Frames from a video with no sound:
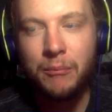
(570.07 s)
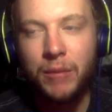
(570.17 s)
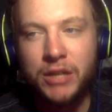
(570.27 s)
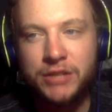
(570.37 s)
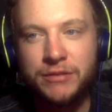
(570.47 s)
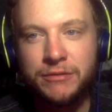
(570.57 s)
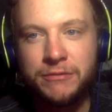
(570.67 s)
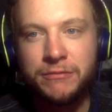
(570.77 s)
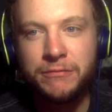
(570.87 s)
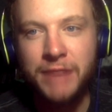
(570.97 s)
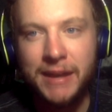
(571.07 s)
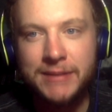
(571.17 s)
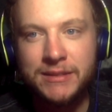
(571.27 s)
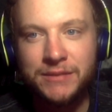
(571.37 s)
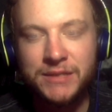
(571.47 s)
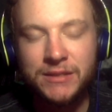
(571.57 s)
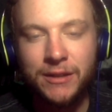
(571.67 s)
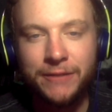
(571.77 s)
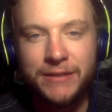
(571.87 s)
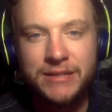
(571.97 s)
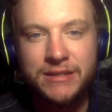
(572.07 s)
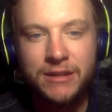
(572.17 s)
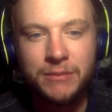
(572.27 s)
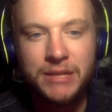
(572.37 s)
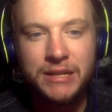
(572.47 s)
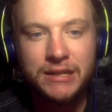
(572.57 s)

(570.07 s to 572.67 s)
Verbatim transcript: much of a facet of this offense he's going to be,